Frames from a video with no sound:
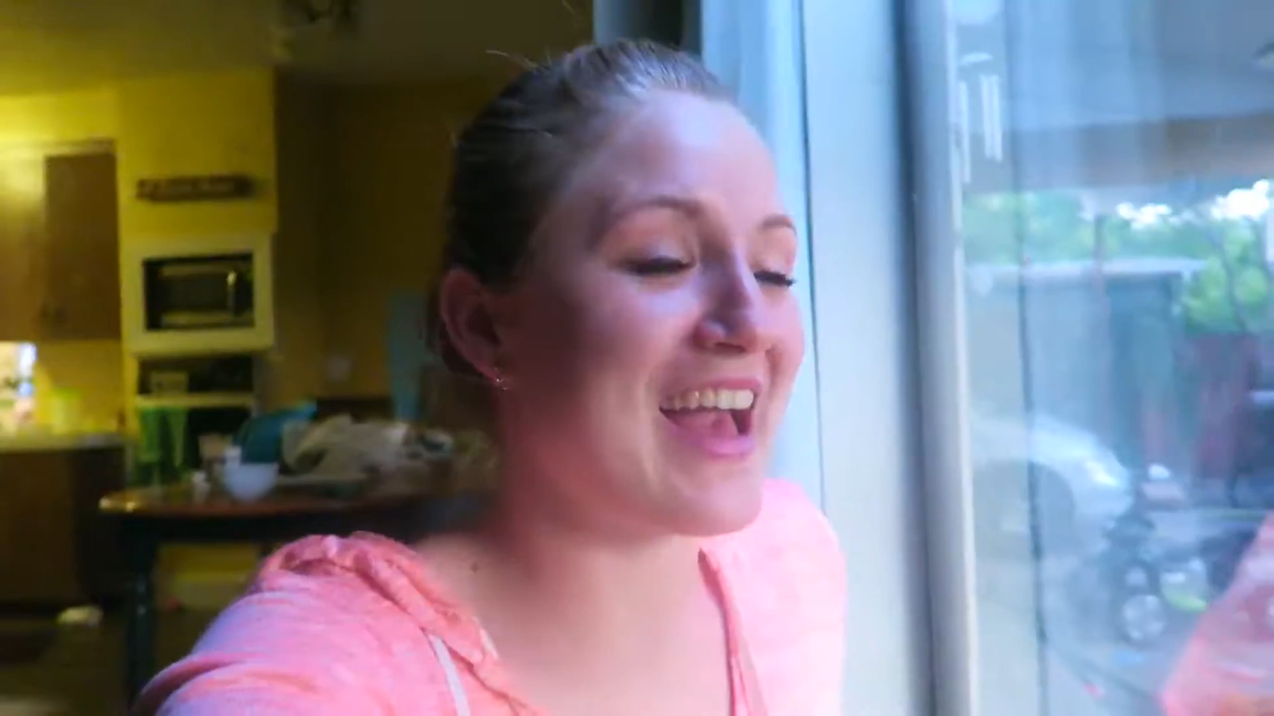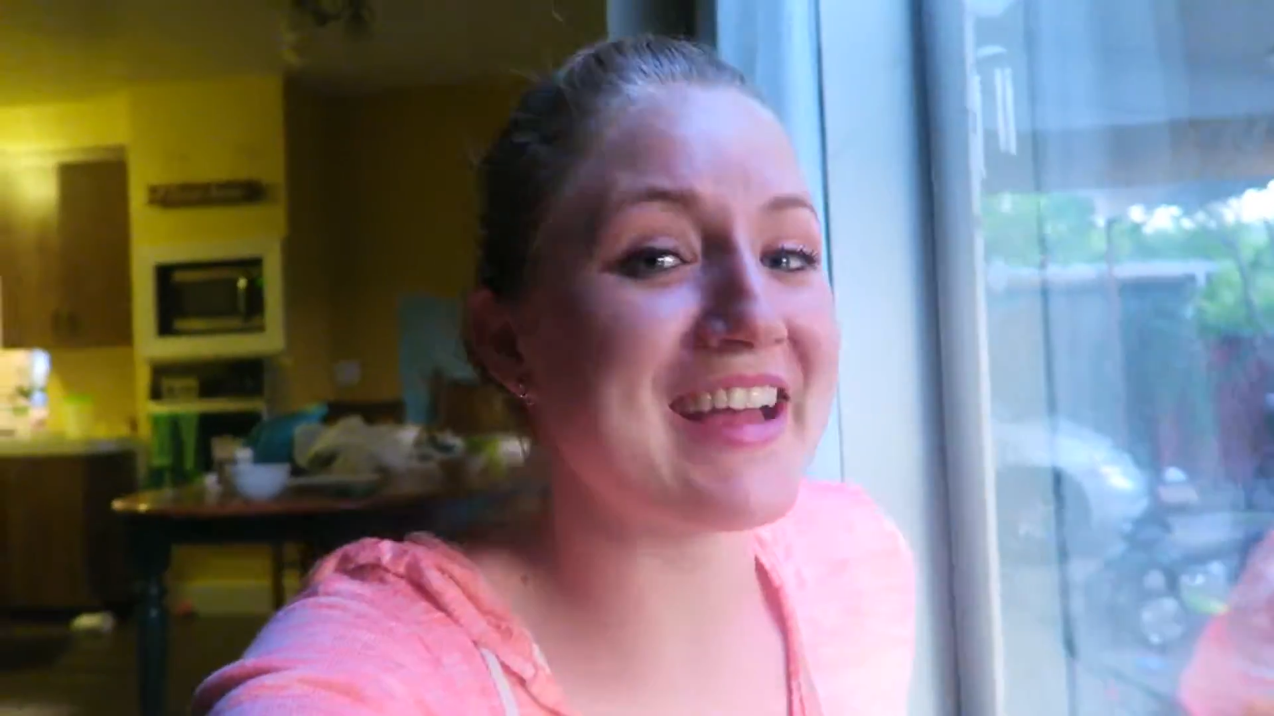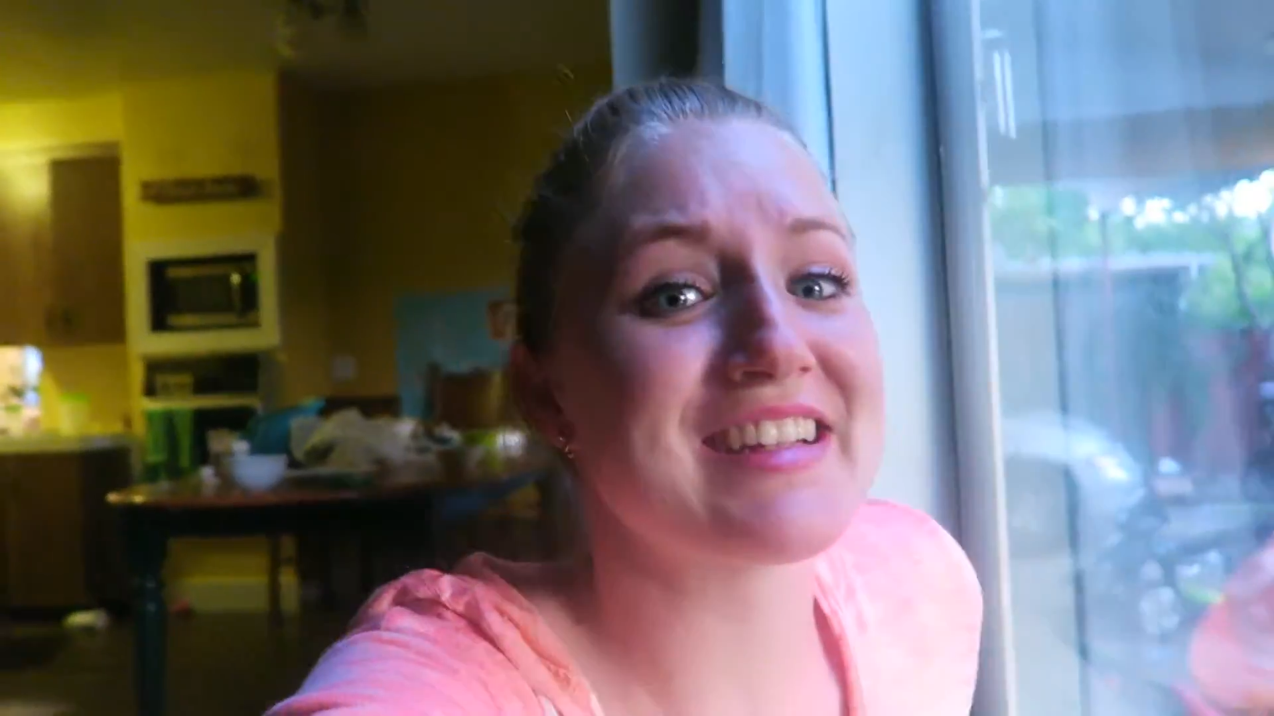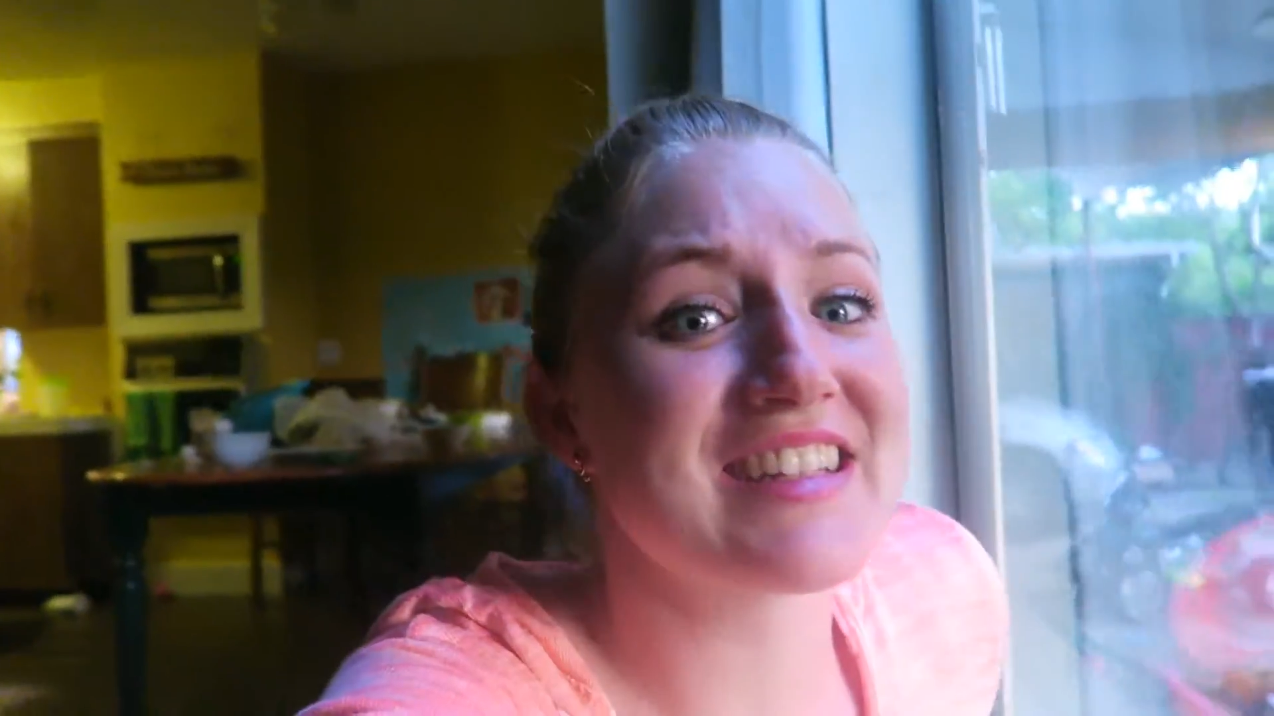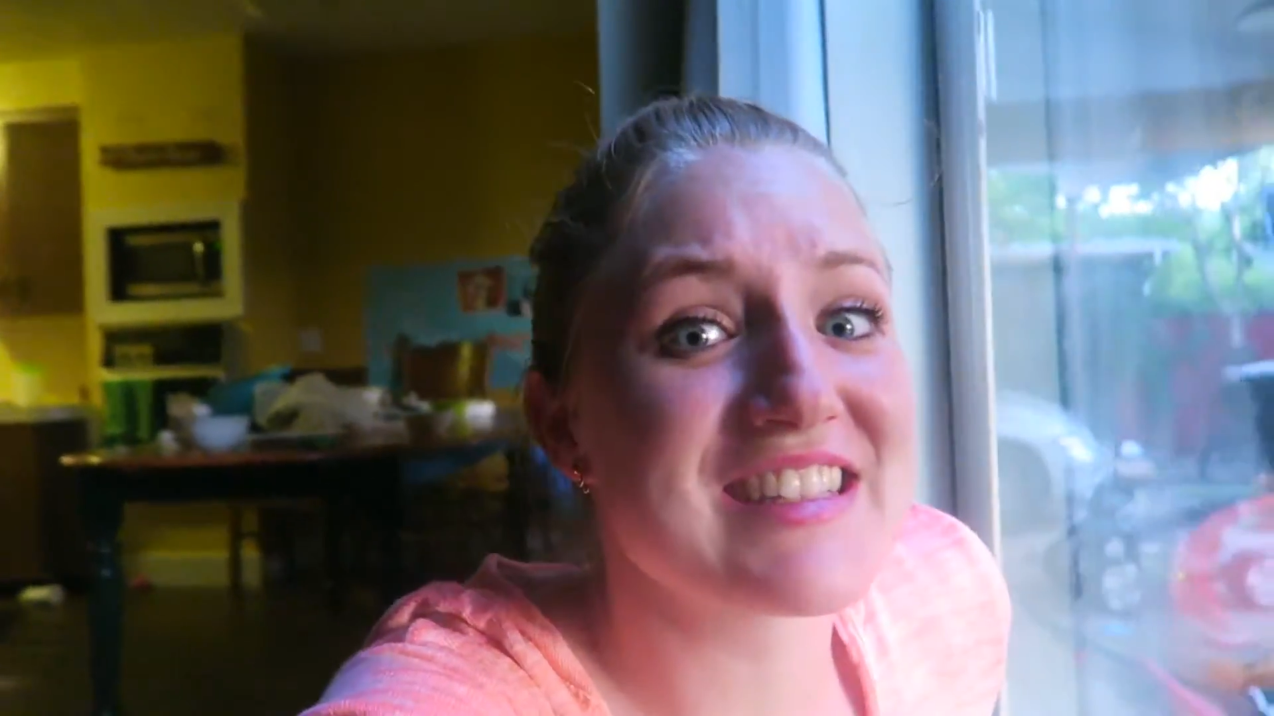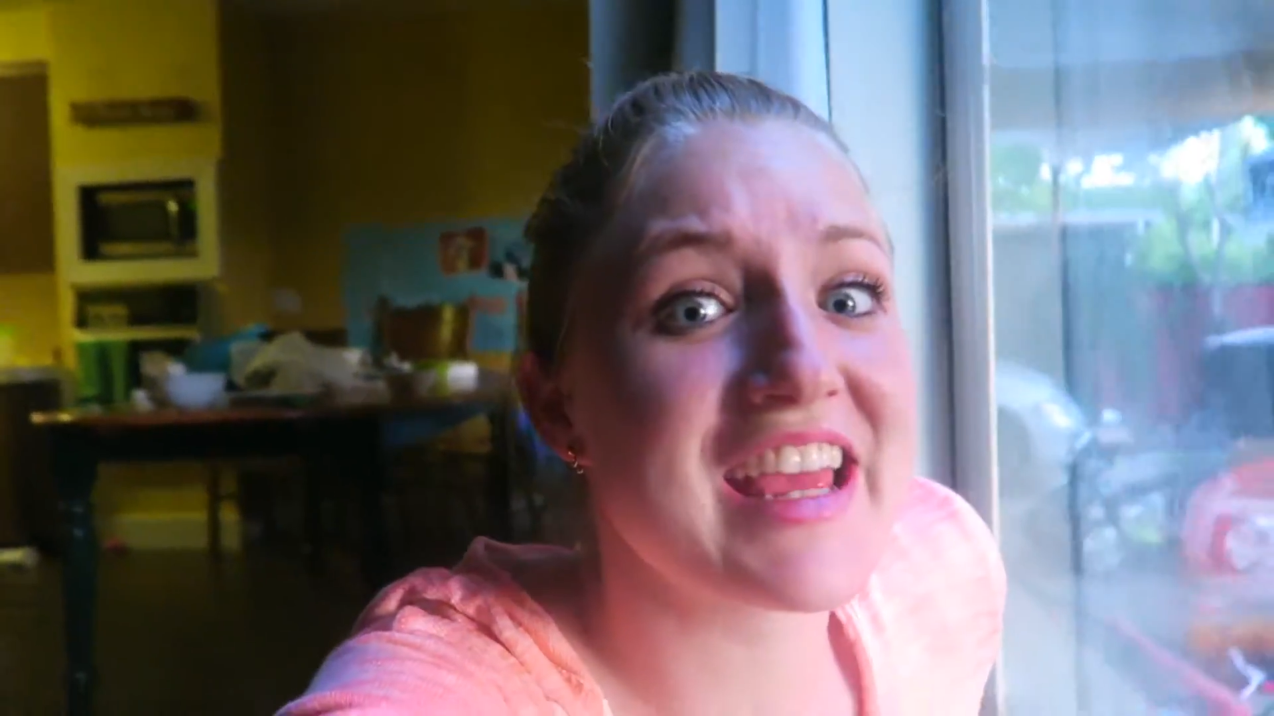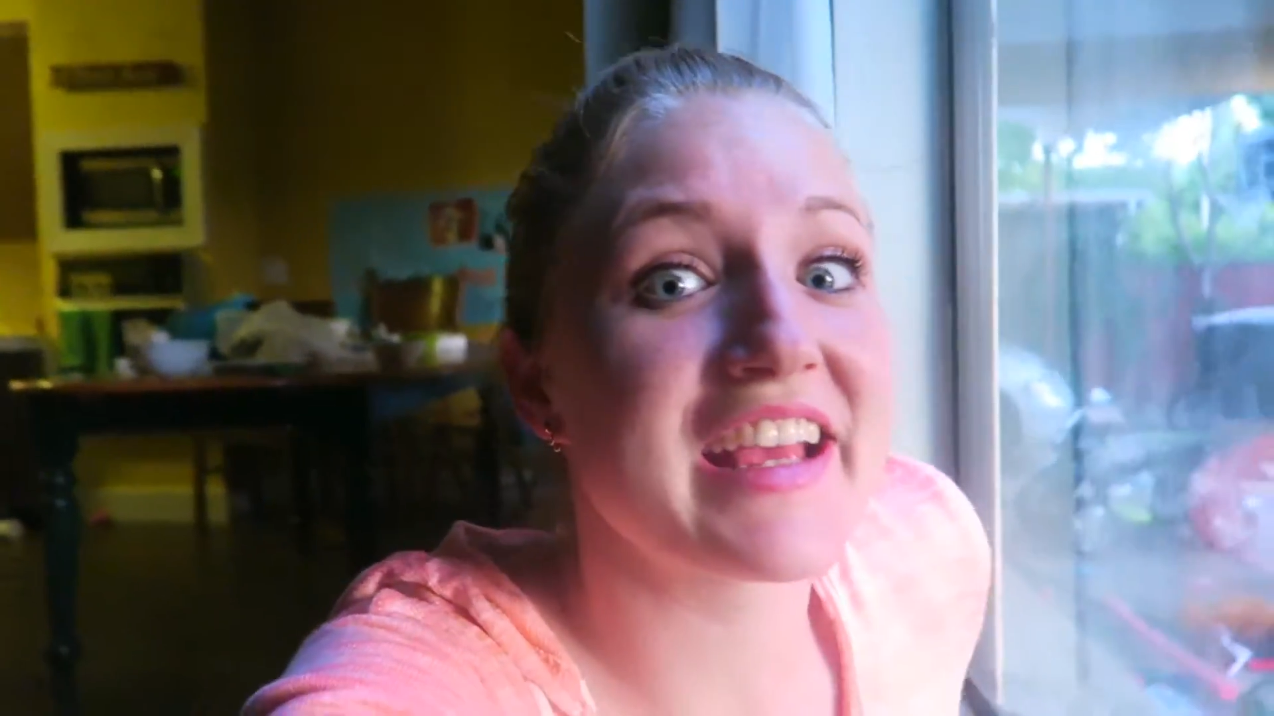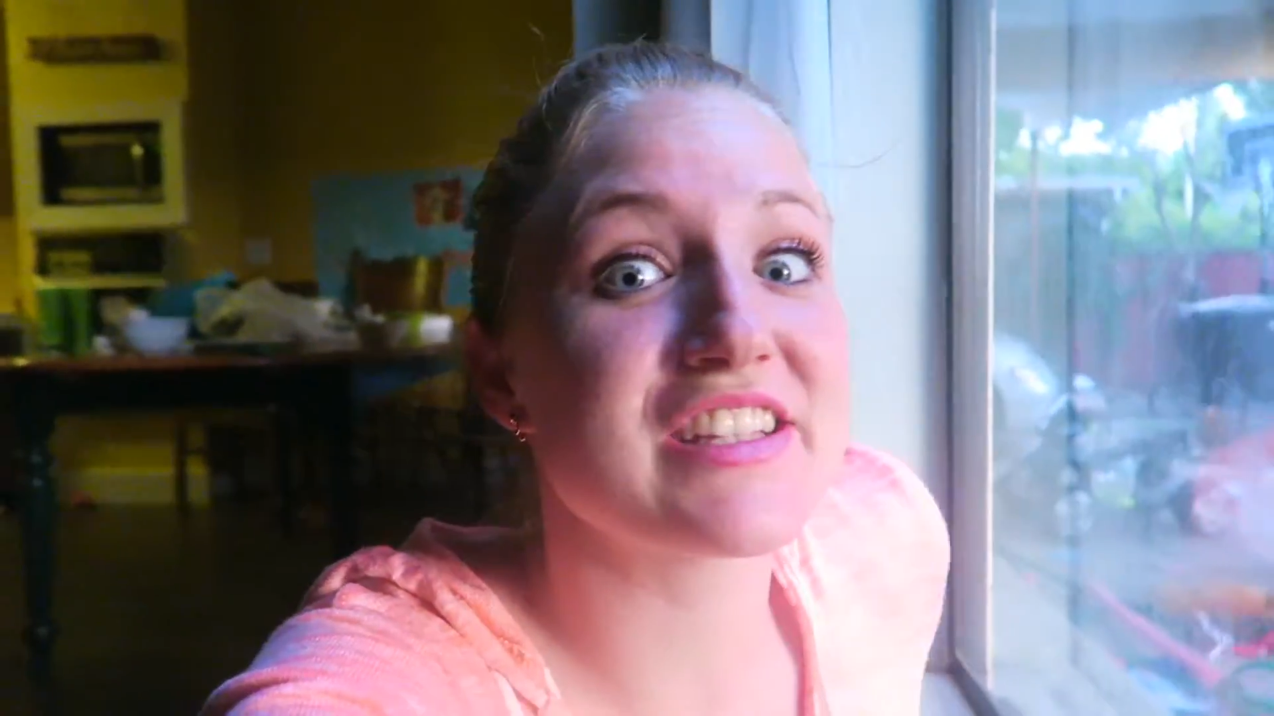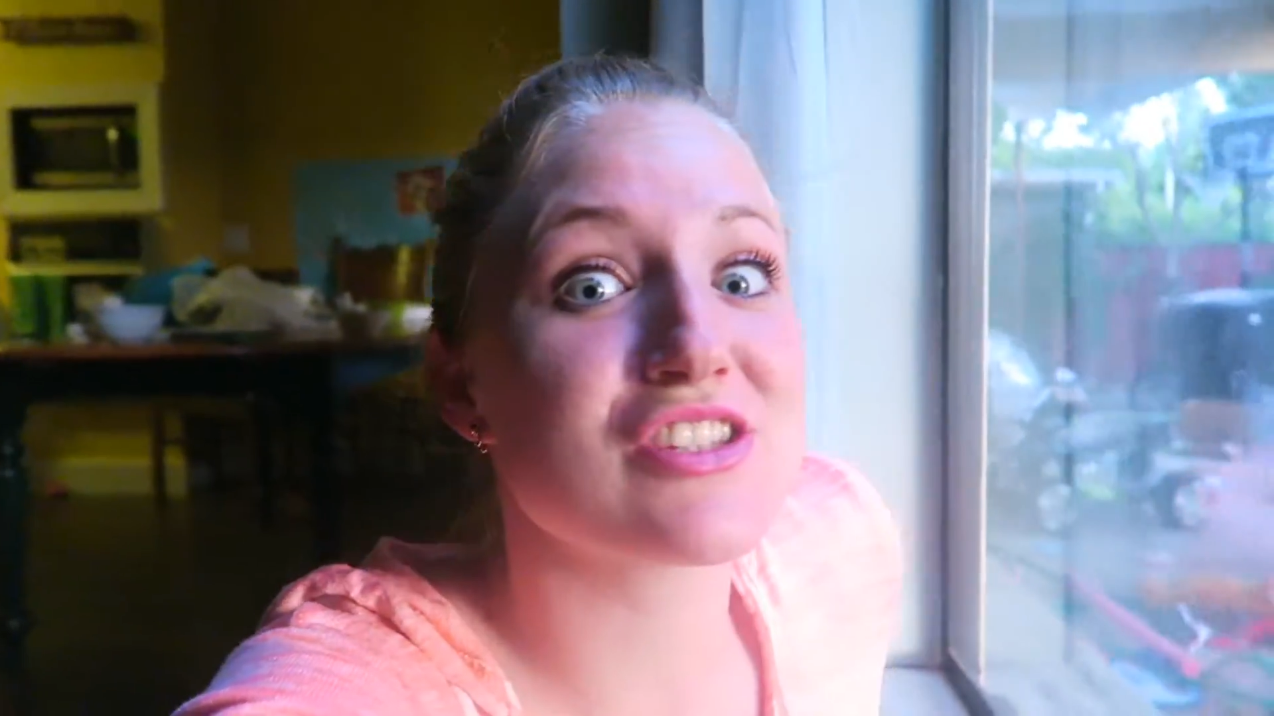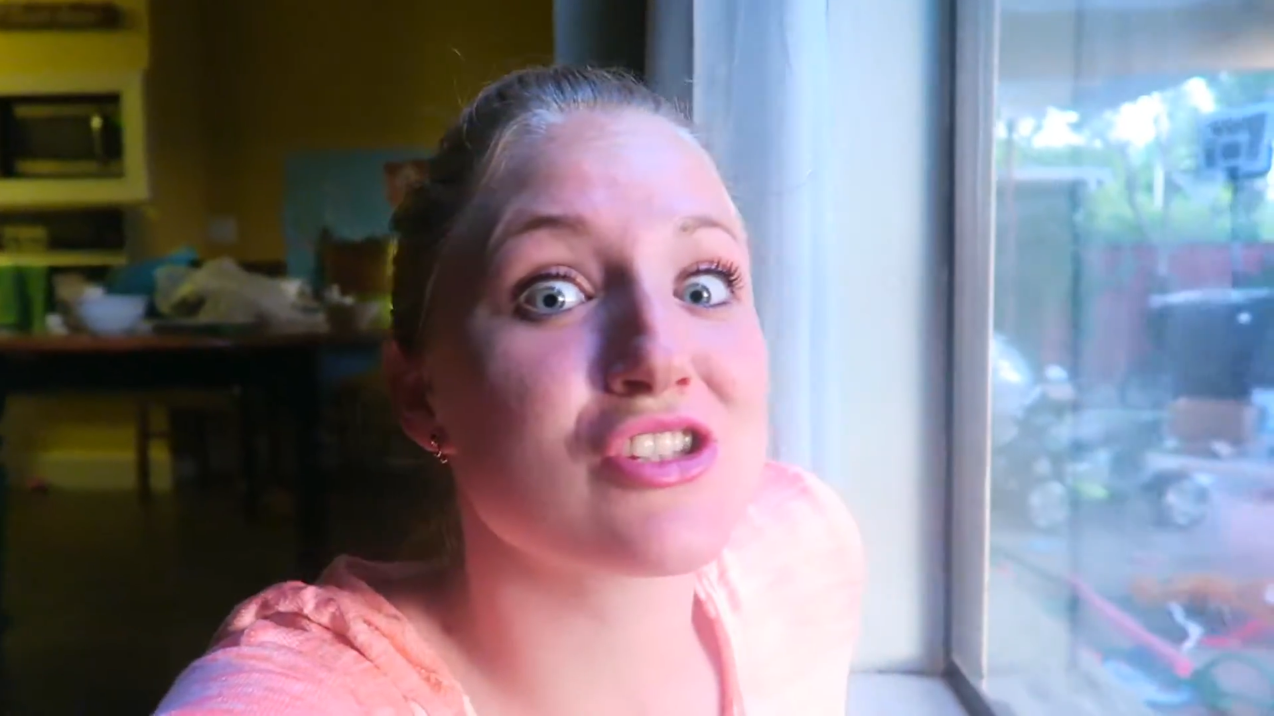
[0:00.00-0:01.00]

And it tastes